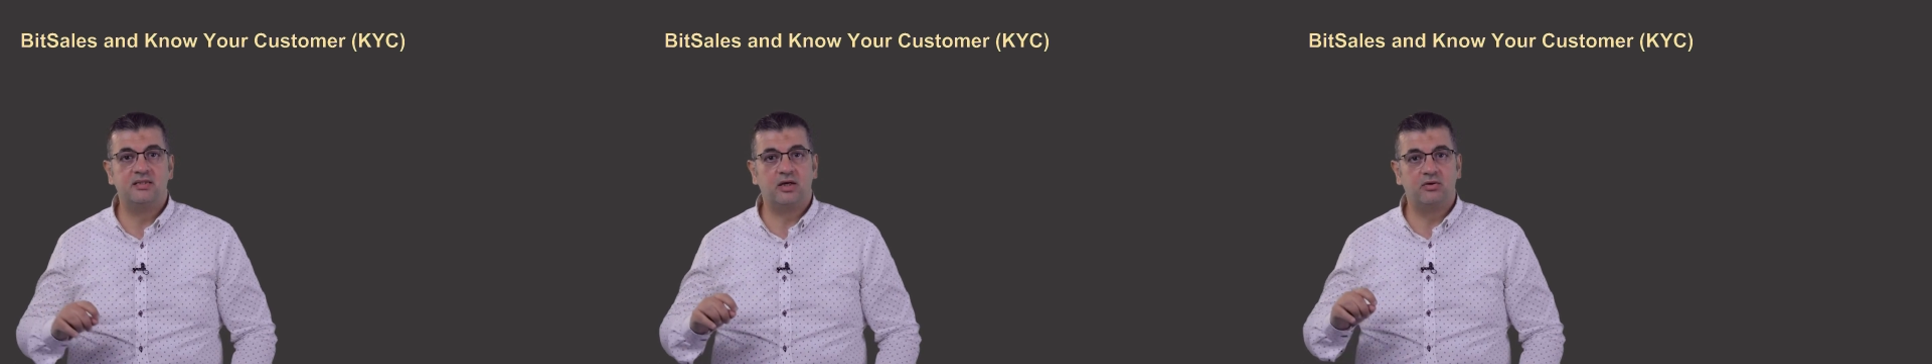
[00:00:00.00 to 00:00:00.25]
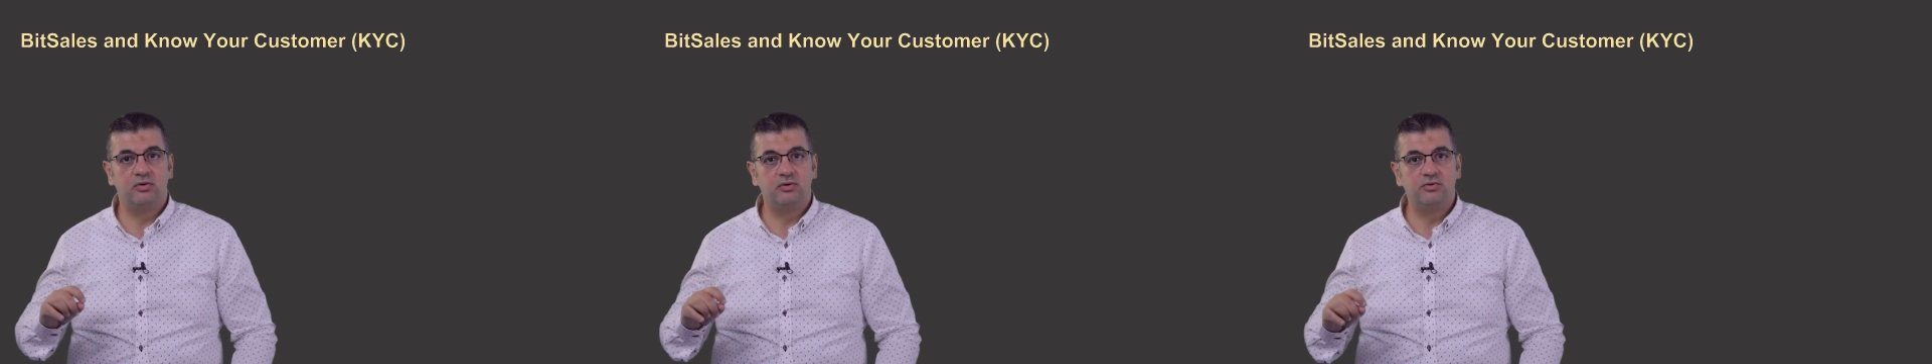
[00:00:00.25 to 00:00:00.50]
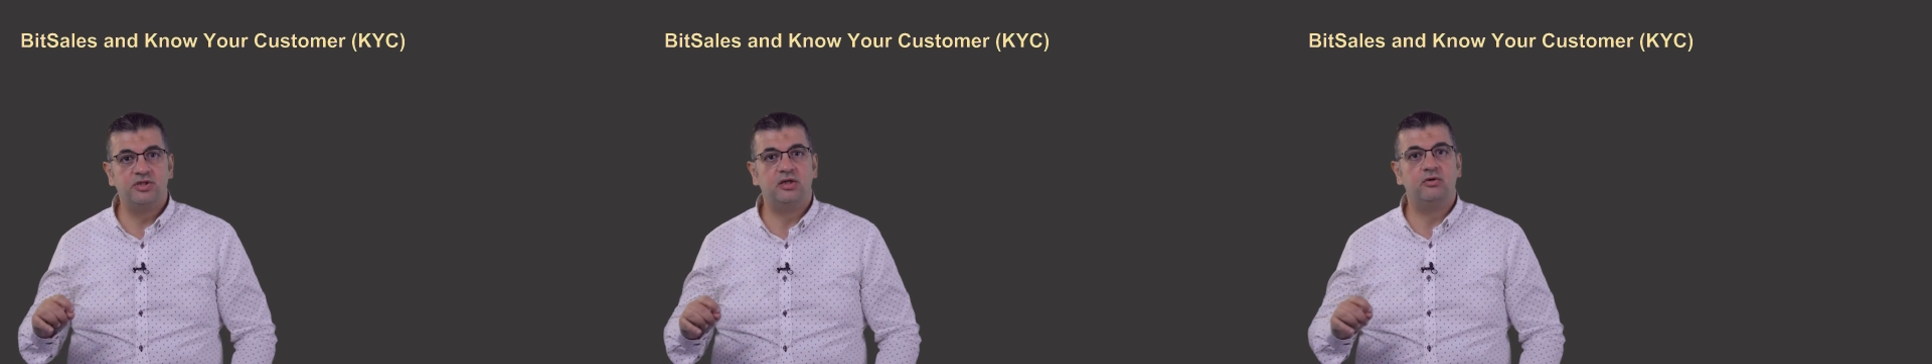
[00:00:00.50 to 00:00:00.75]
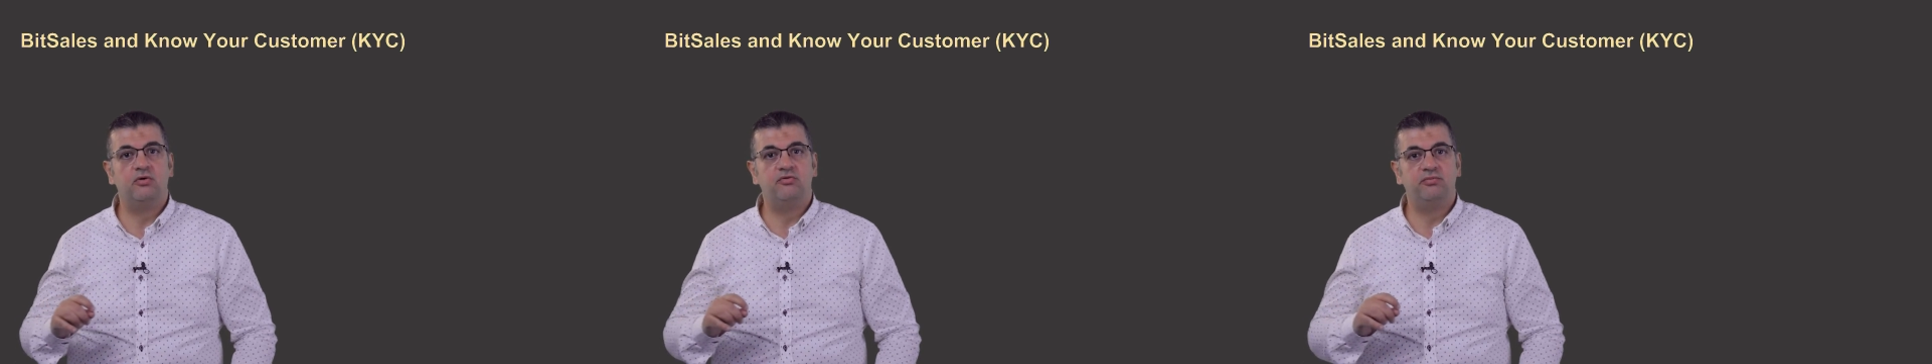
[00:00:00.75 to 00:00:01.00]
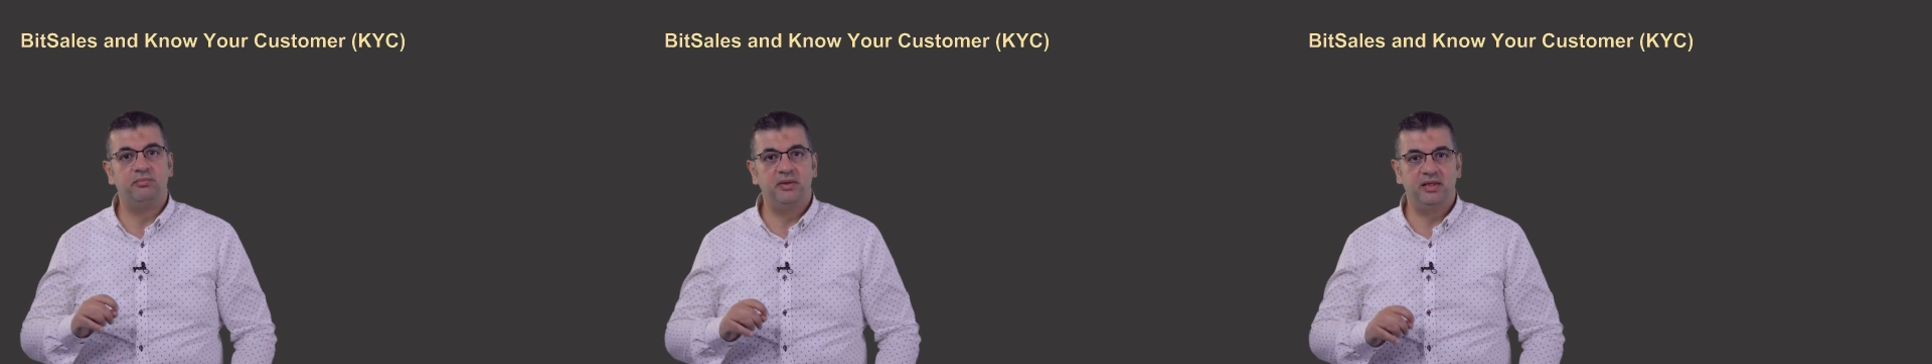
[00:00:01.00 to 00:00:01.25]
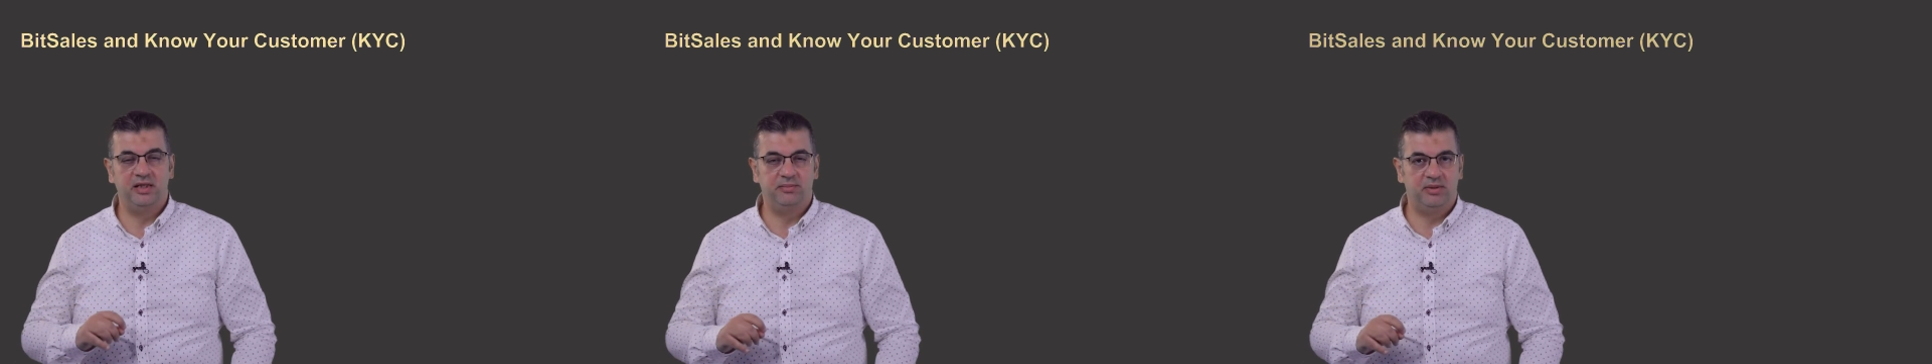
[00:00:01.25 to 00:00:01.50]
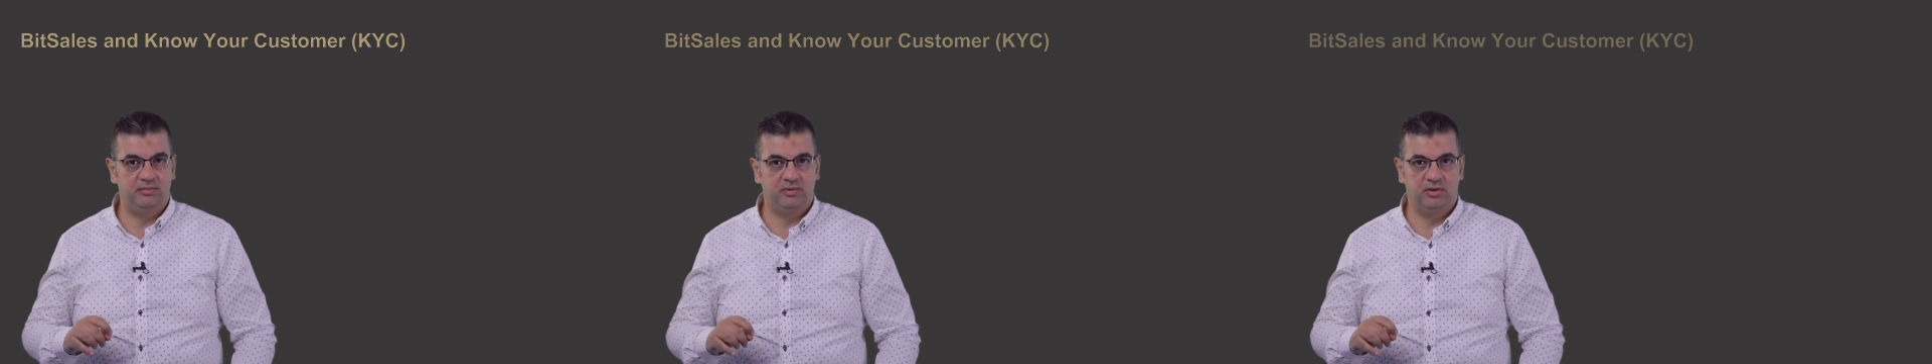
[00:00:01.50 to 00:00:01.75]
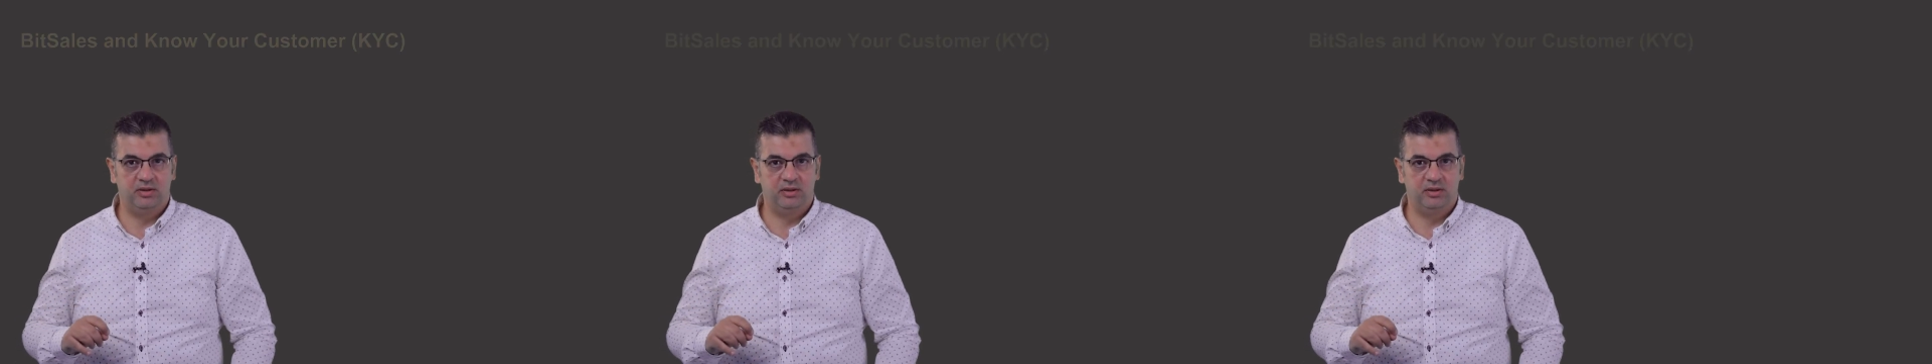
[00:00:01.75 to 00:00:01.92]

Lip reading: collusion of many people.